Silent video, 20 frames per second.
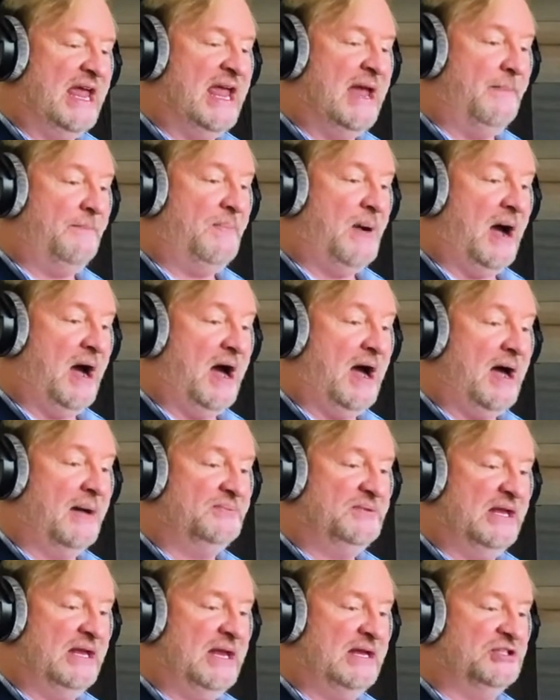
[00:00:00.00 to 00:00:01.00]
And when it
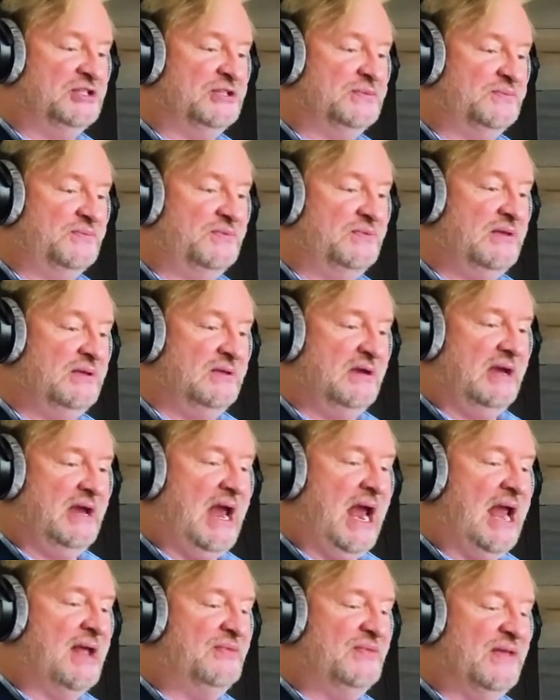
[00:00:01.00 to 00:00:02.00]
popped, it just...
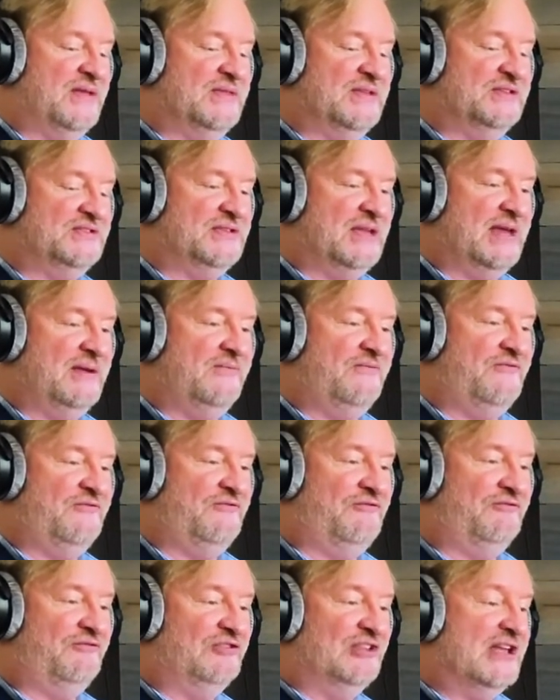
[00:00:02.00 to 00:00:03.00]
And then this thing
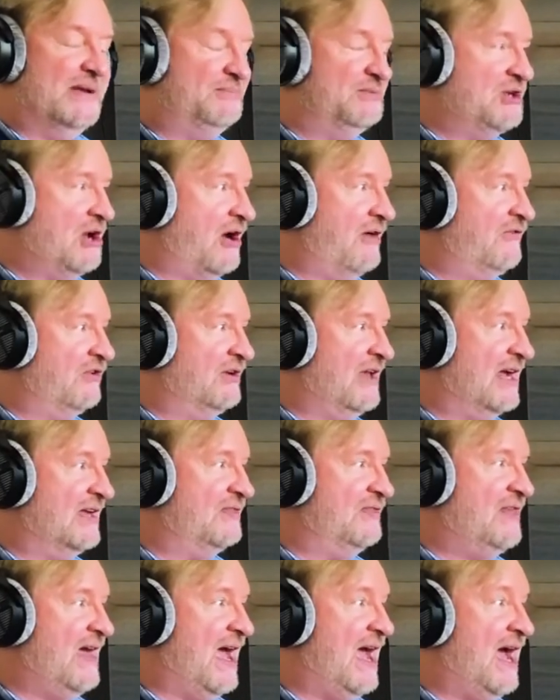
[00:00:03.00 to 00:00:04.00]
flipped over
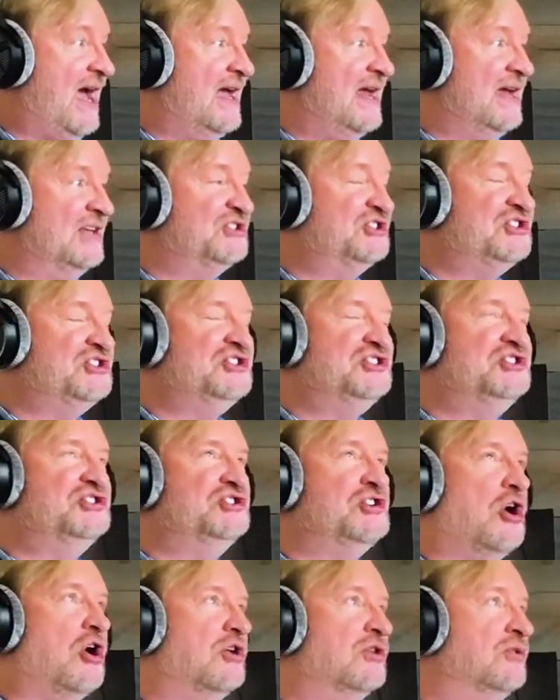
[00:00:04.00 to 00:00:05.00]
like that,
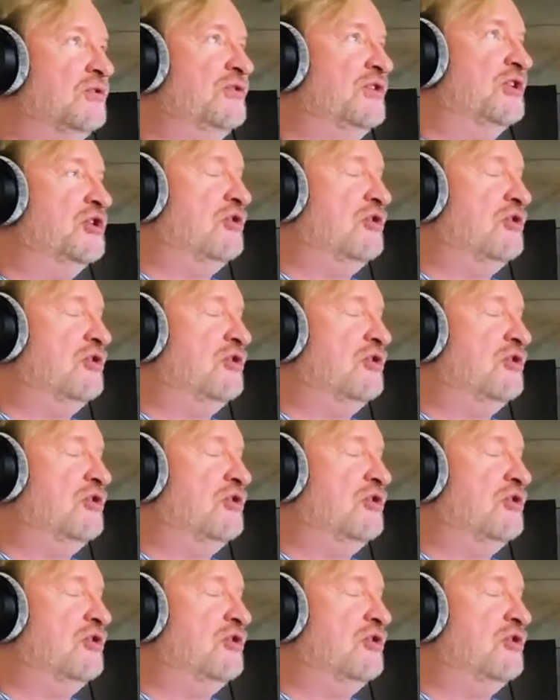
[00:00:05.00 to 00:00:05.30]
startled the